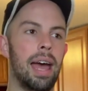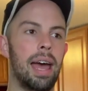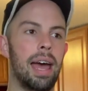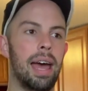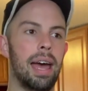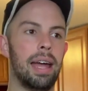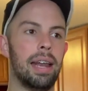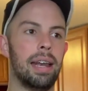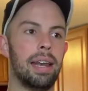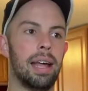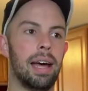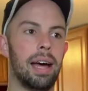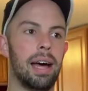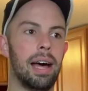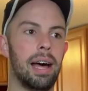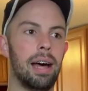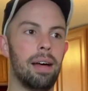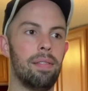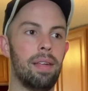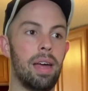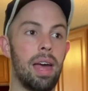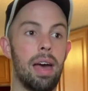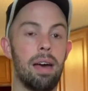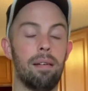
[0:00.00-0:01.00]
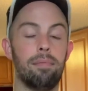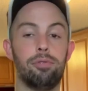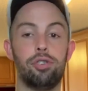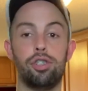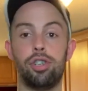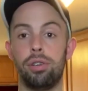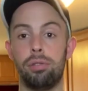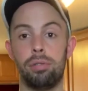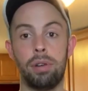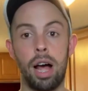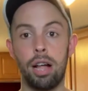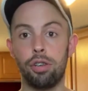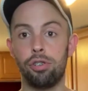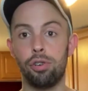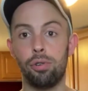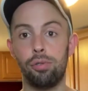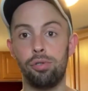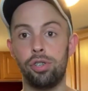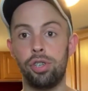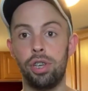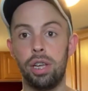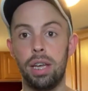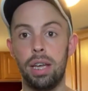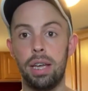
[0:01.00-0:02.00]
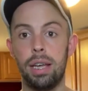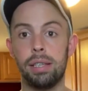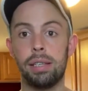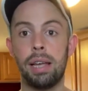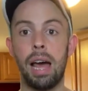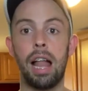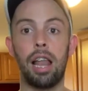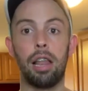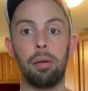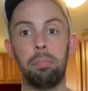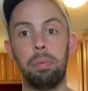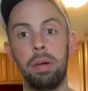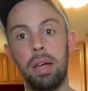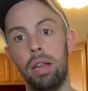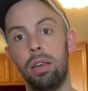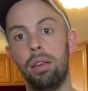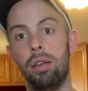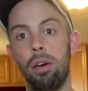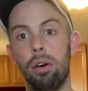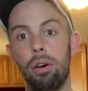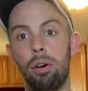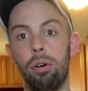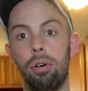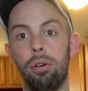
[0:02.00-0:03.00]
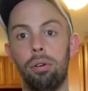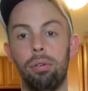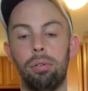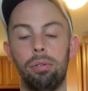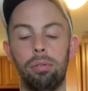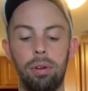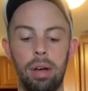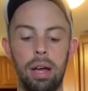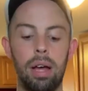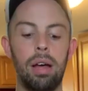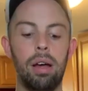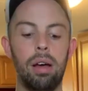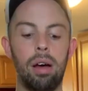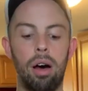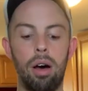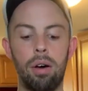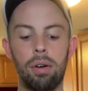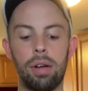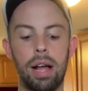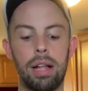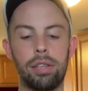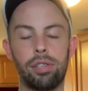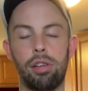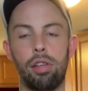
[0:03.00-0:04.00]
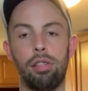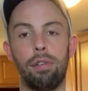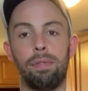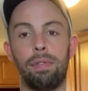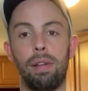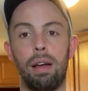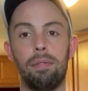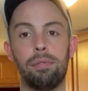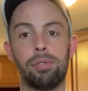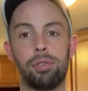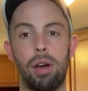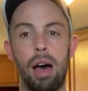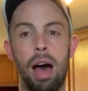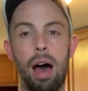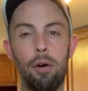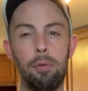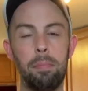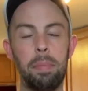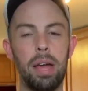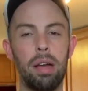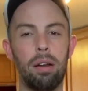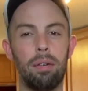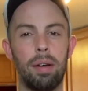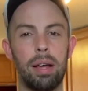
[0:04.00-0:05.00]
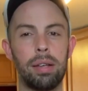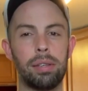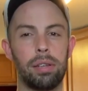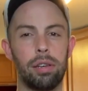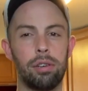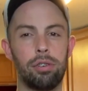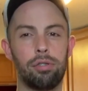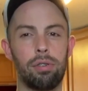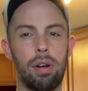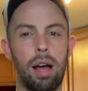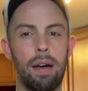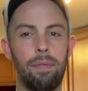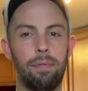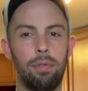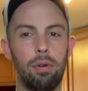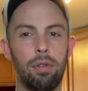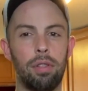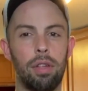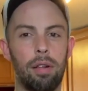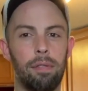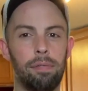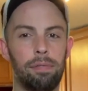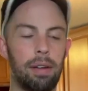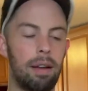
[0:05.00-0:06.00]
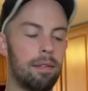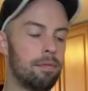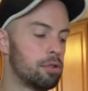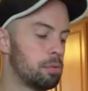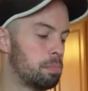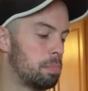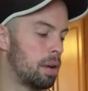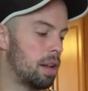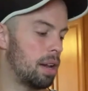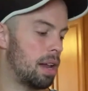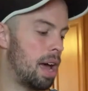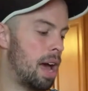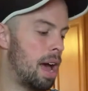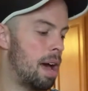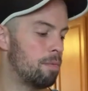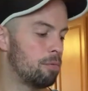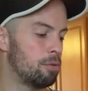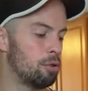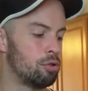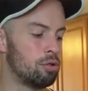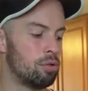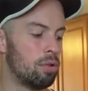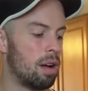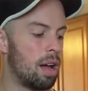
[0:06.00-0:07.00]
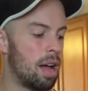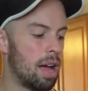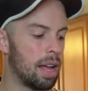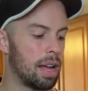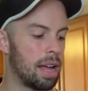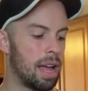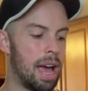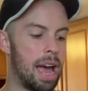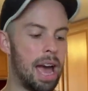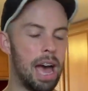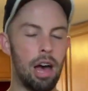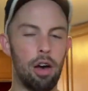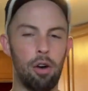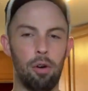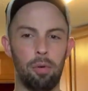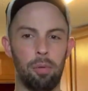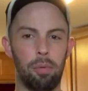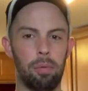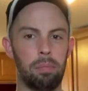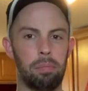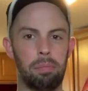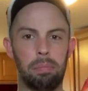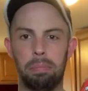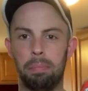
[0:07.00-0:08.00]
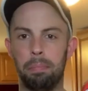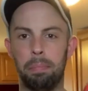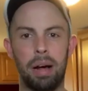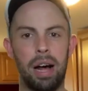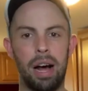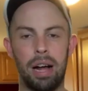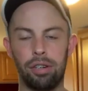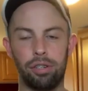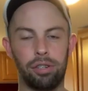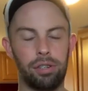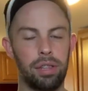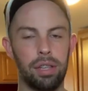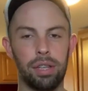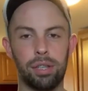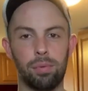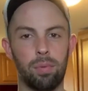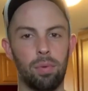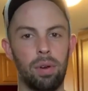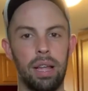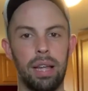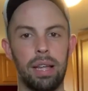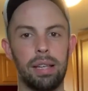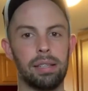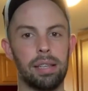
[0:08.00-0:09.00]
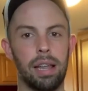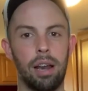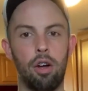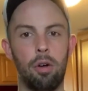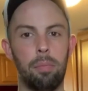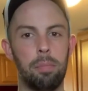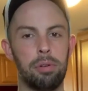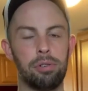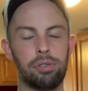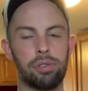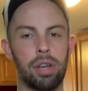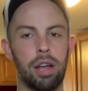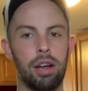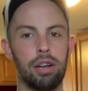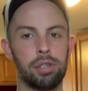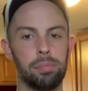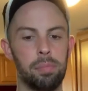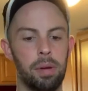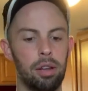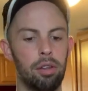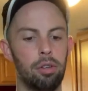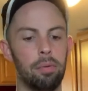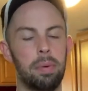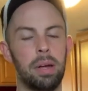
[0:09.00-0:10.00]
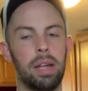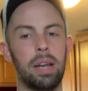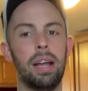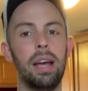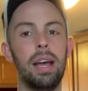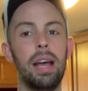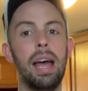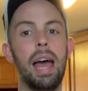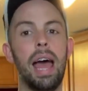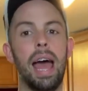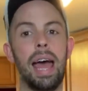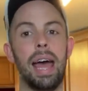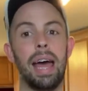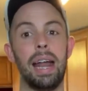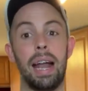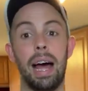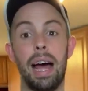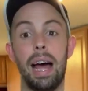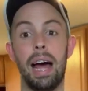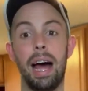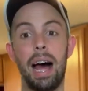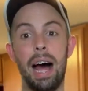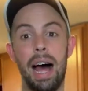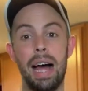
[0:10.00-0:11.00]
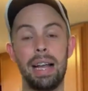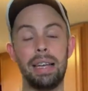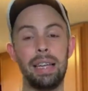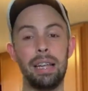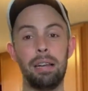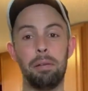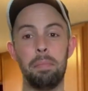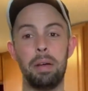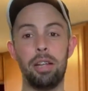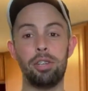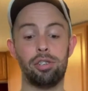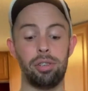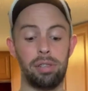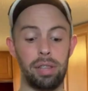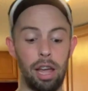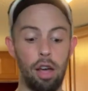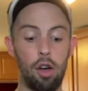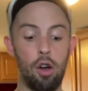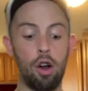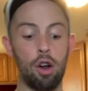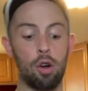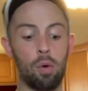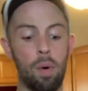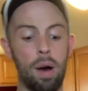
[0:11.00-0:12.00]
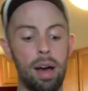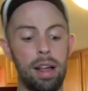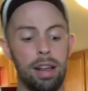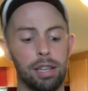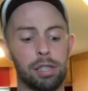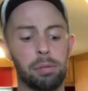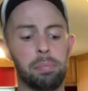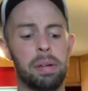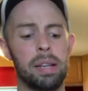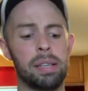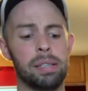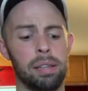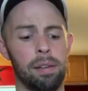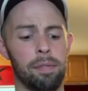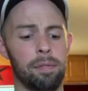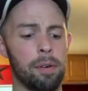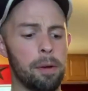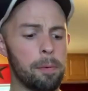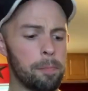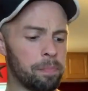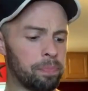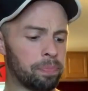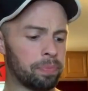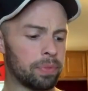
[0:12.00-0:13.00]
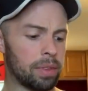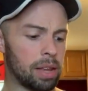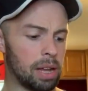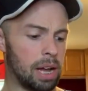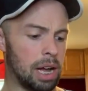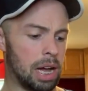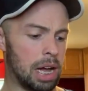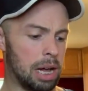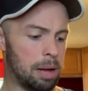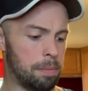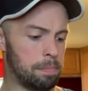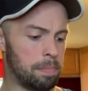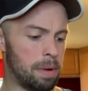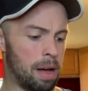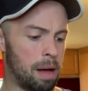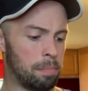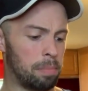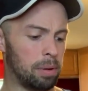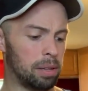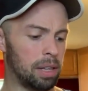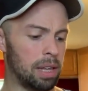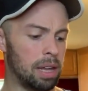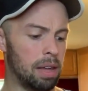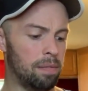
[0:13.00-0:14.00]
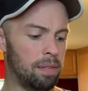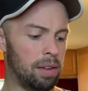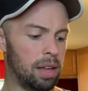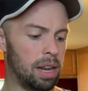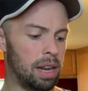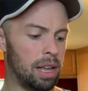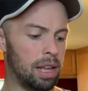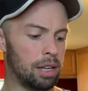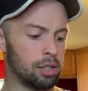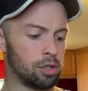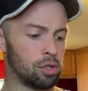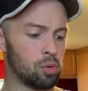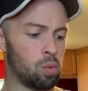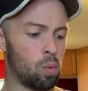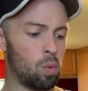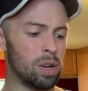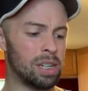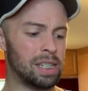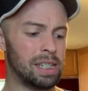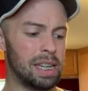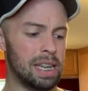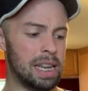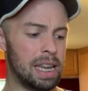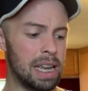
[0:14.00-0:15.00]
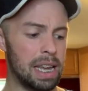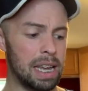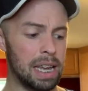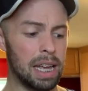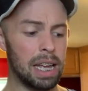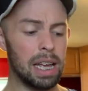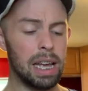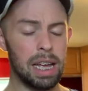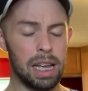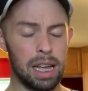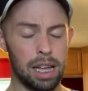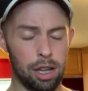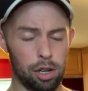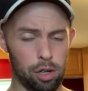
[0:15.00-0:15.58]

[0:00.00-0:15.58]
and they have nacho cheese, jalapeno, all kinds of other flavors. So I would be interested to try a few of the other flavors, but after trying how botched this one is, it almost scares me a little bit. And I didn't mention, they are quite expensive. I believe it is $20.